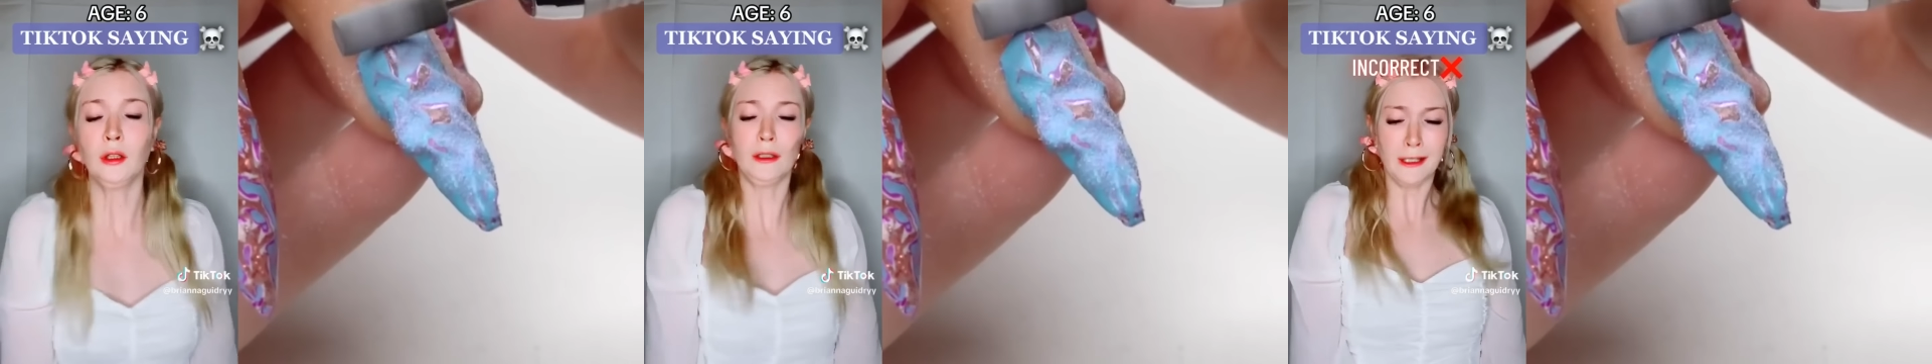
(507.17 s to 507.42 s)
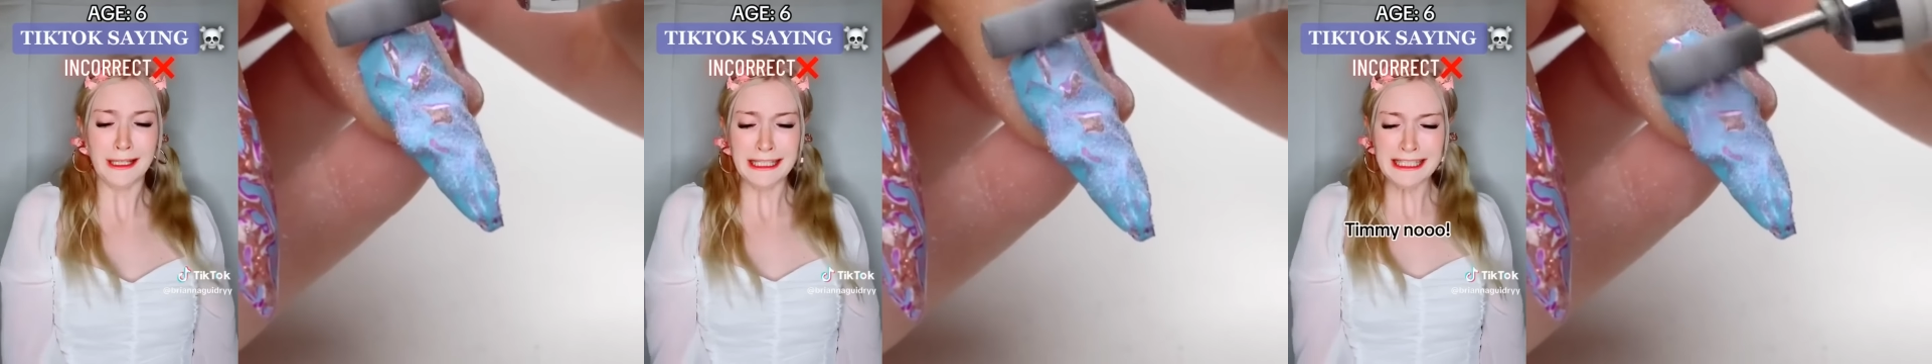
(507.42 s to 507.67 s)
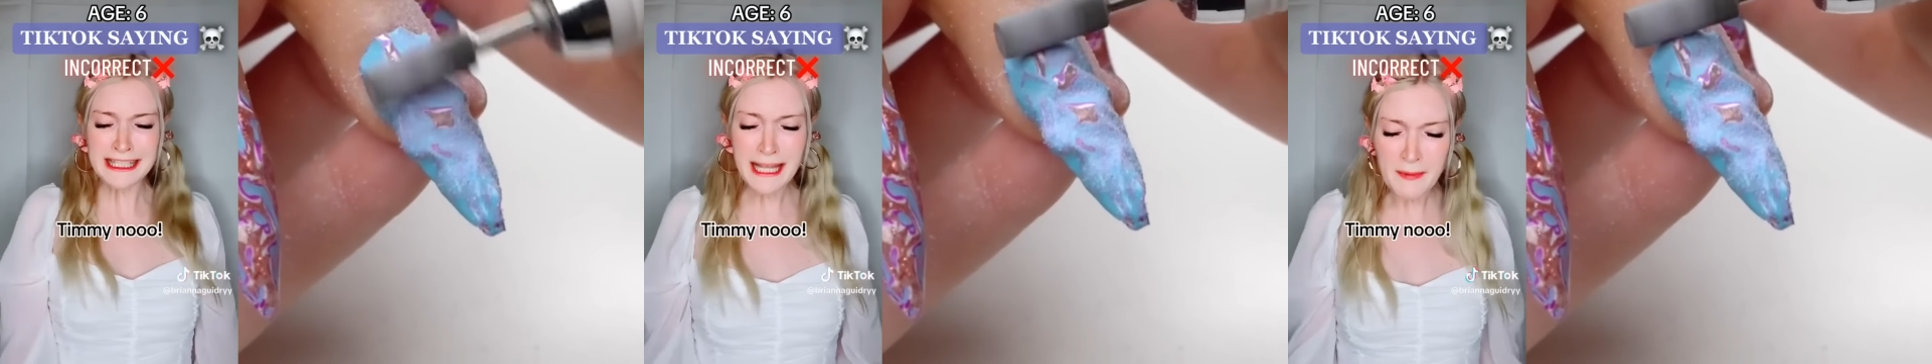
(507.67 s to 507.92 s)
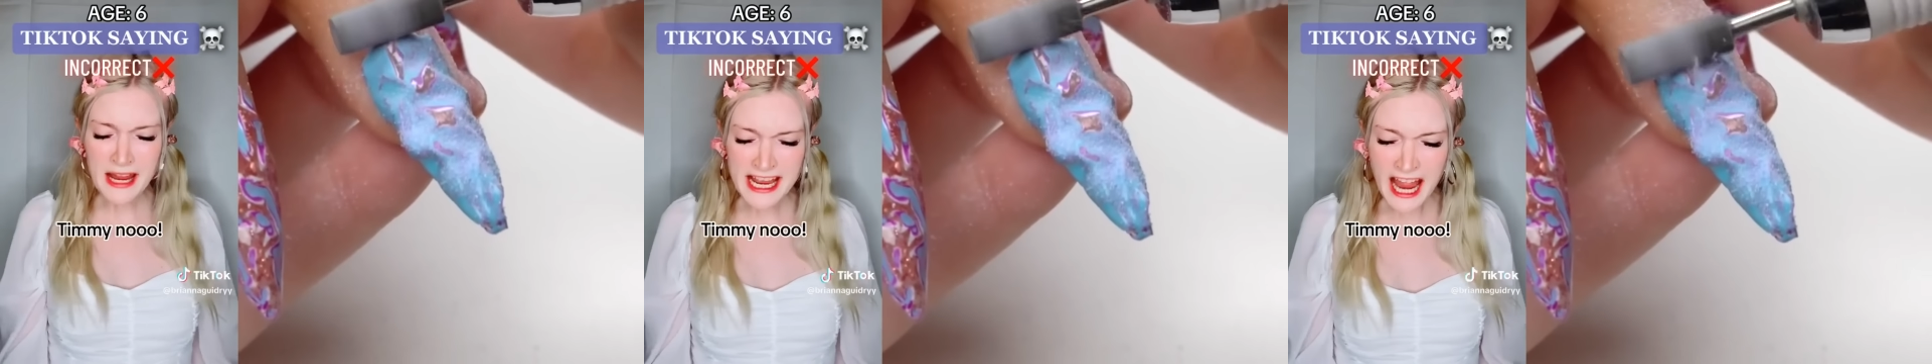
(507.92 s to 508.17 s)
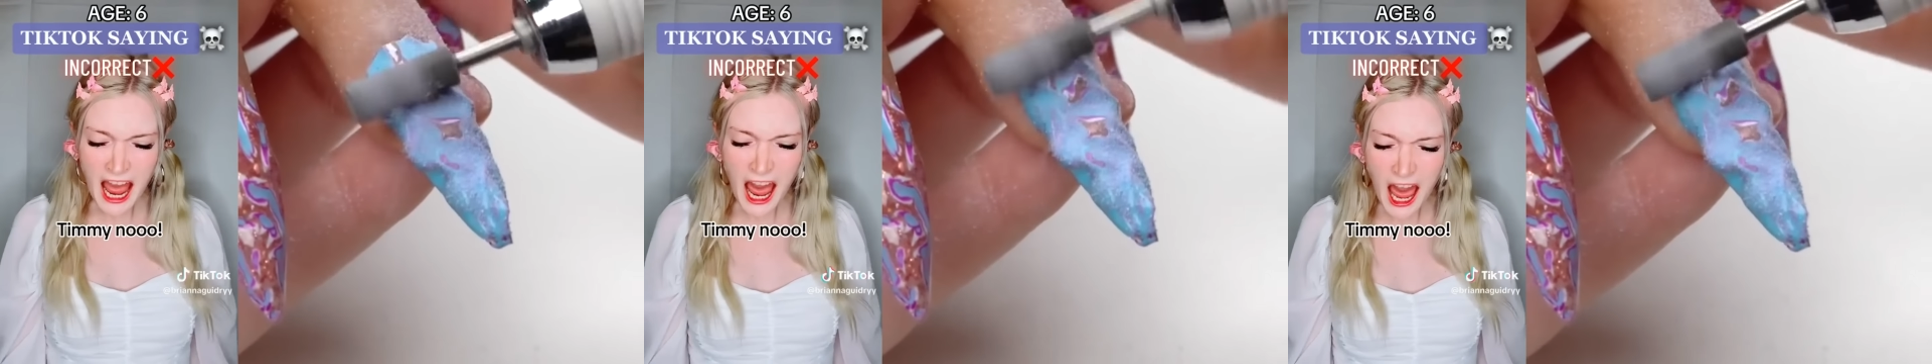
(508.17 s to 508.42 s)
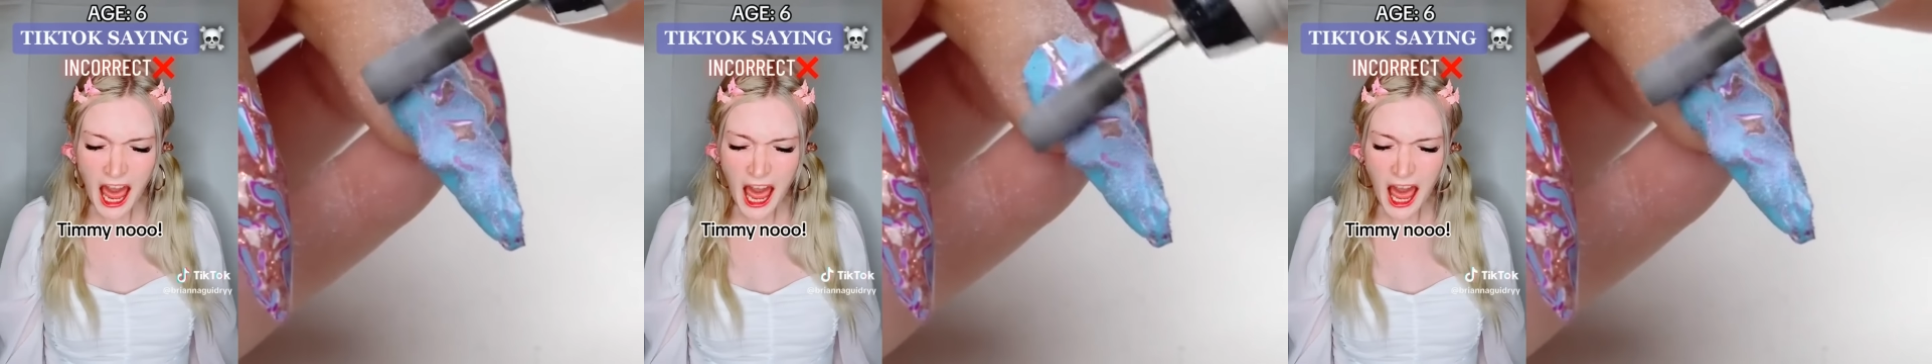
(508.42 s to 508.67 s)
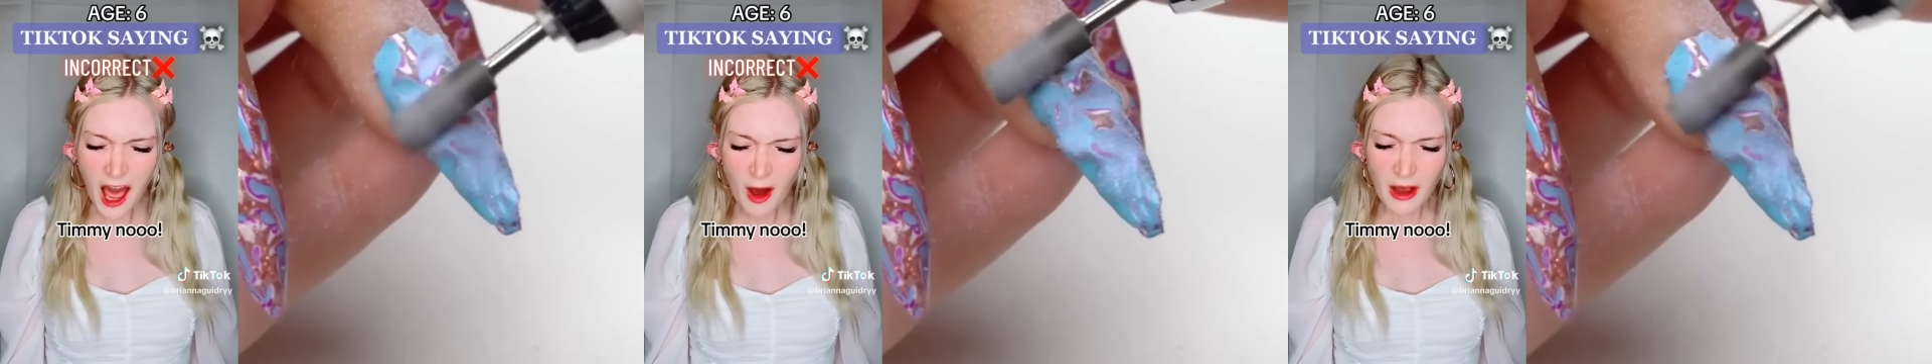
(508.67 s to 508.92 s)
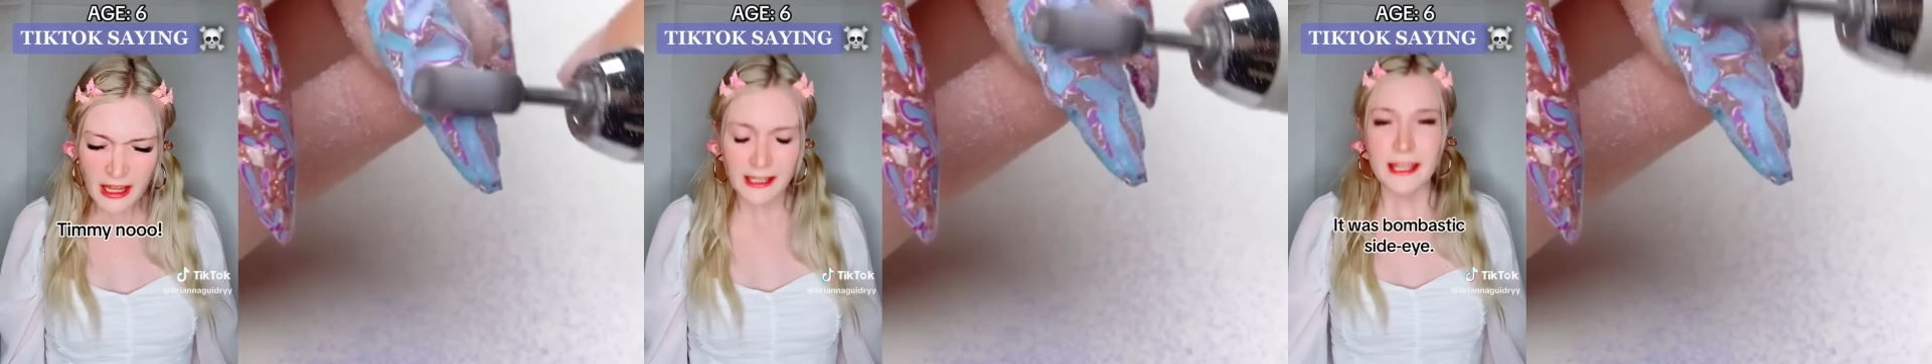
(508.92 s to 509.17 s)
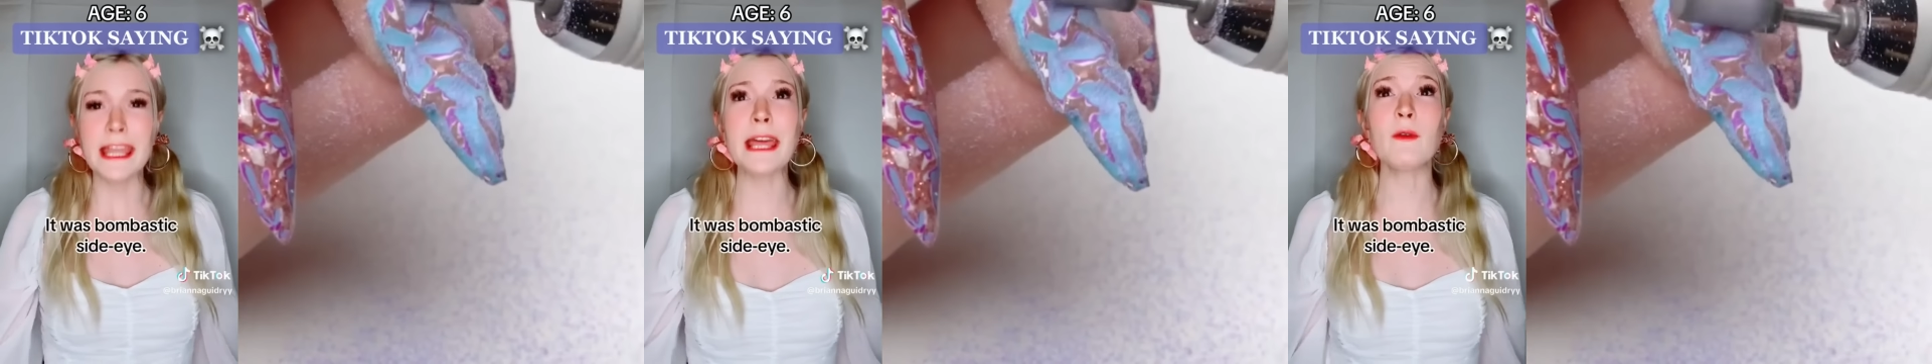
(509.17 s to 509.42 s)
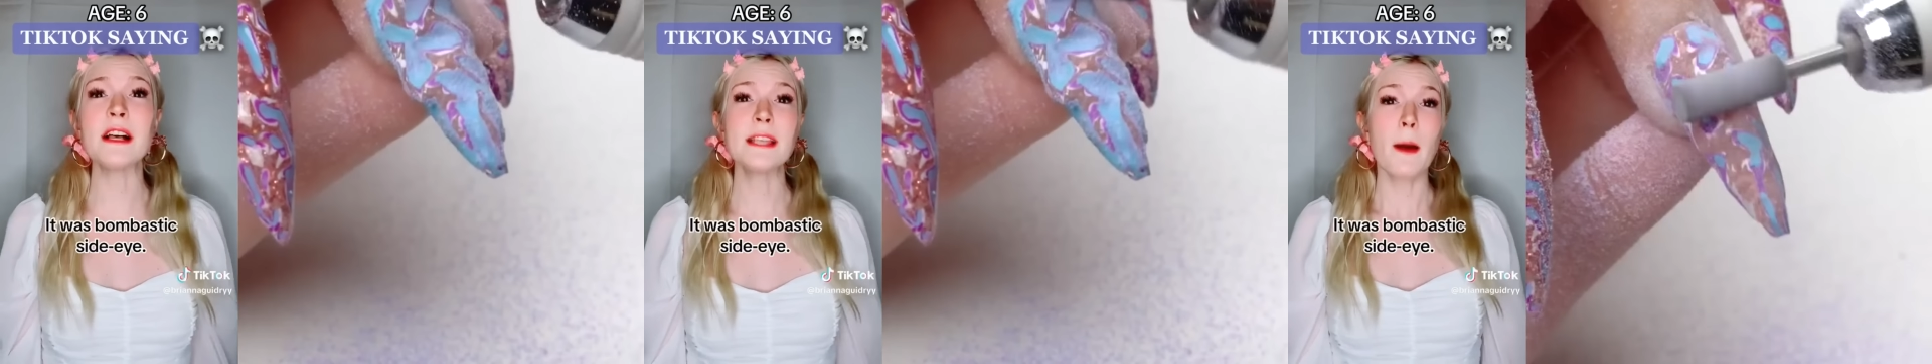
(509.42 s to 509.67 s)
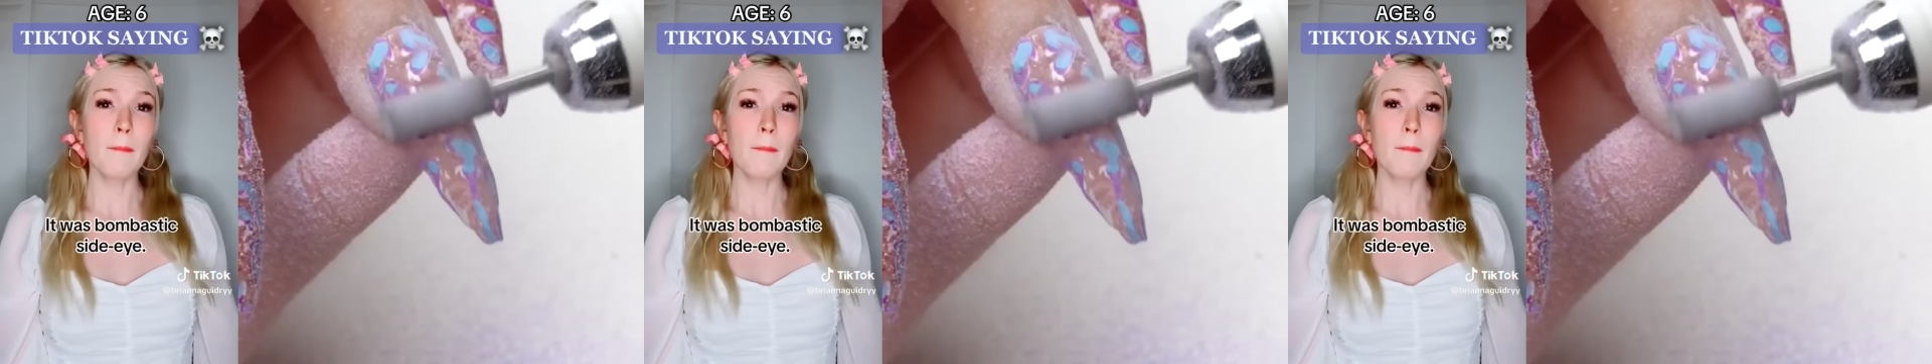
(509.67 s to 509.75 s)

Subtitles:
No! It was